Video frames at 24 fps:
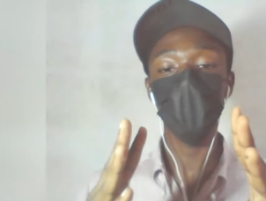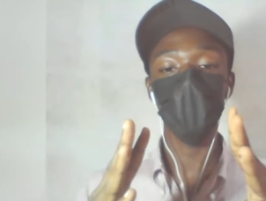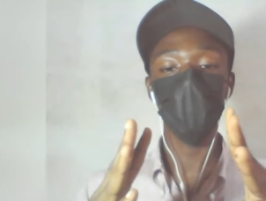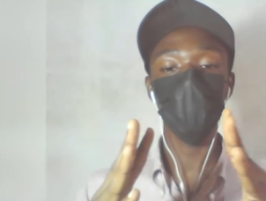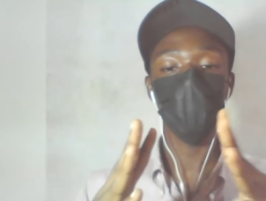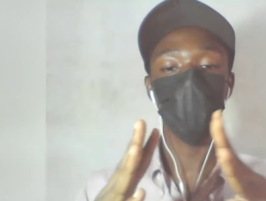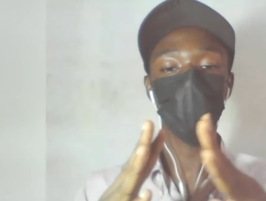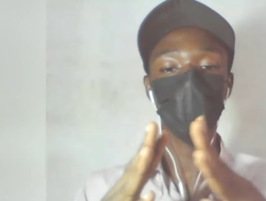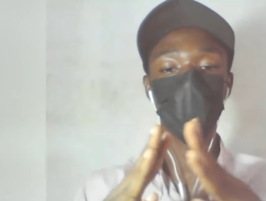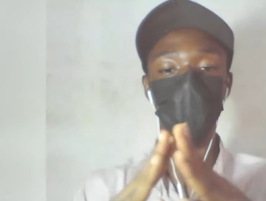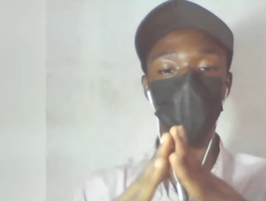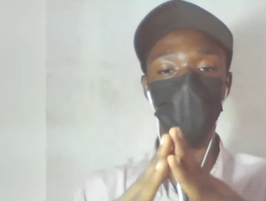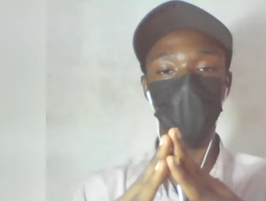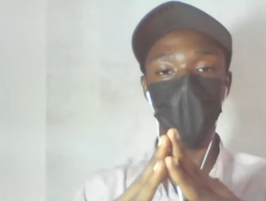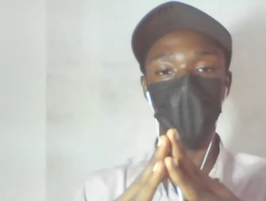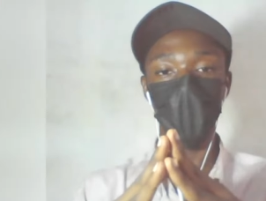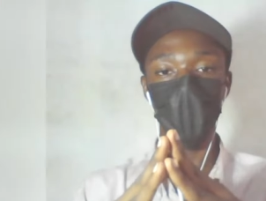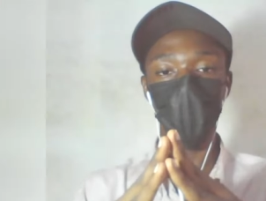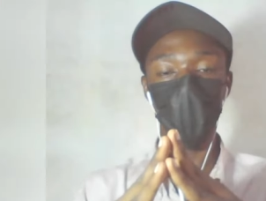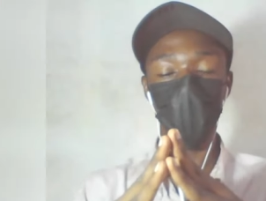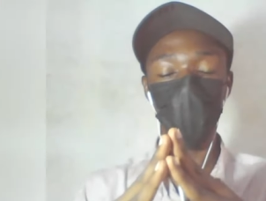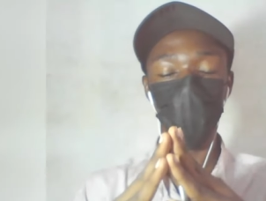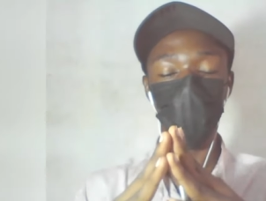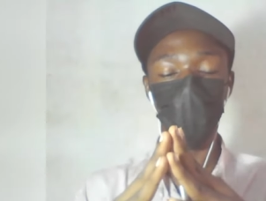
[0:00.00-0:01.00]
grand pussy
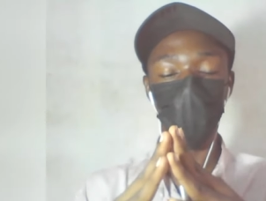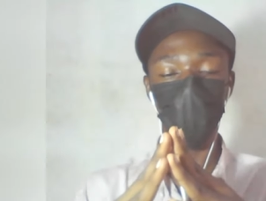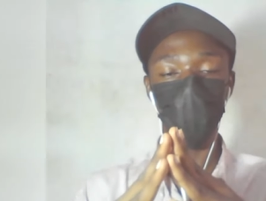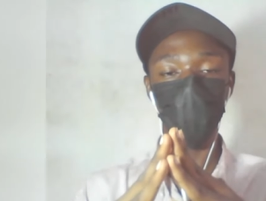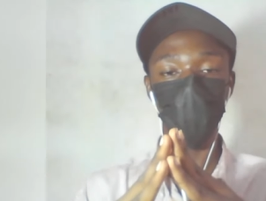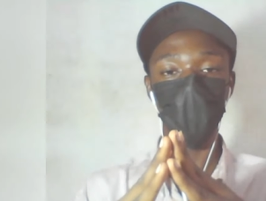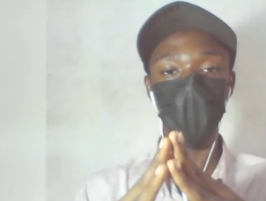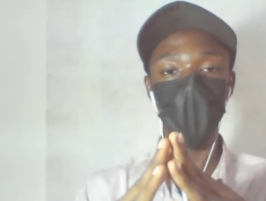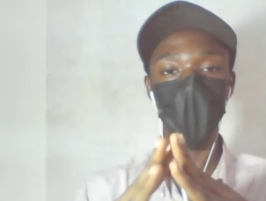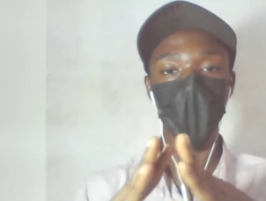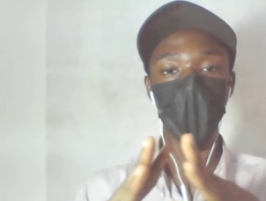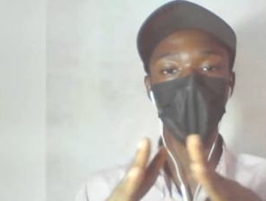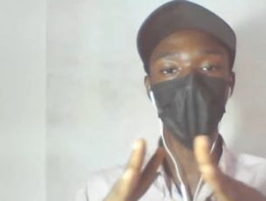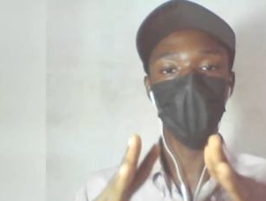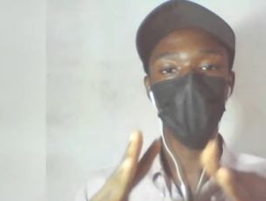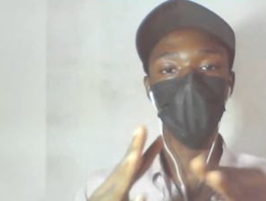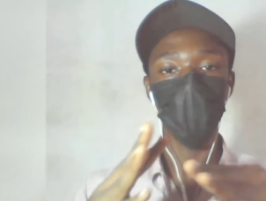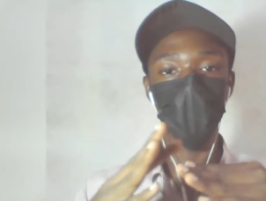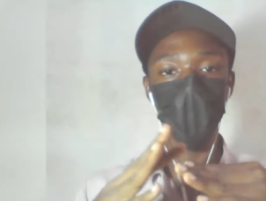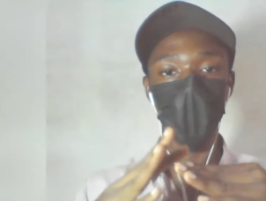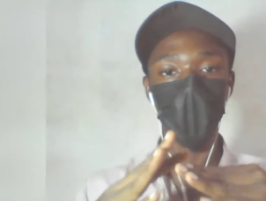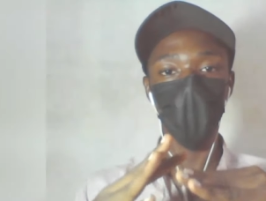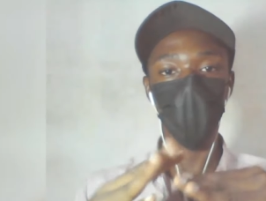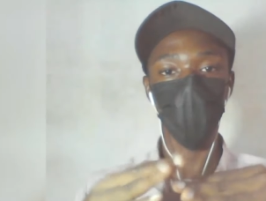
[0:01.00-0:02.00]
or bonubia M
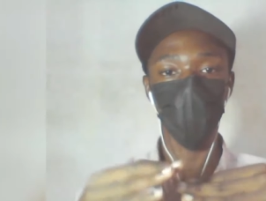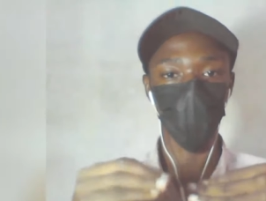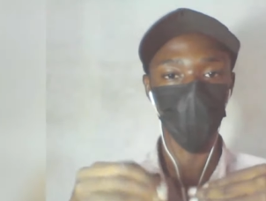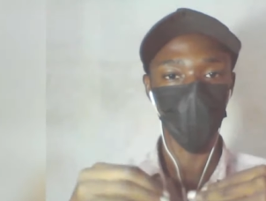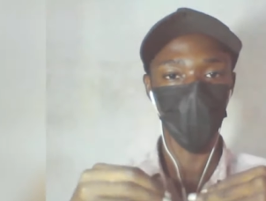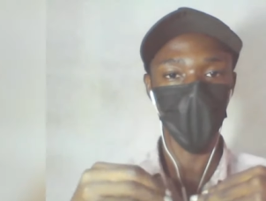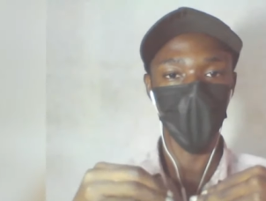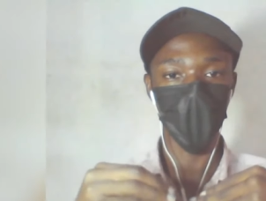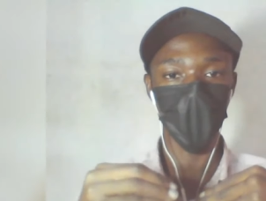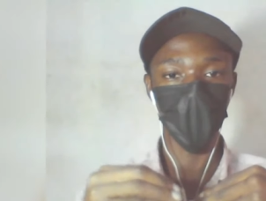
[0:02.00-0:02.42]
Ben or no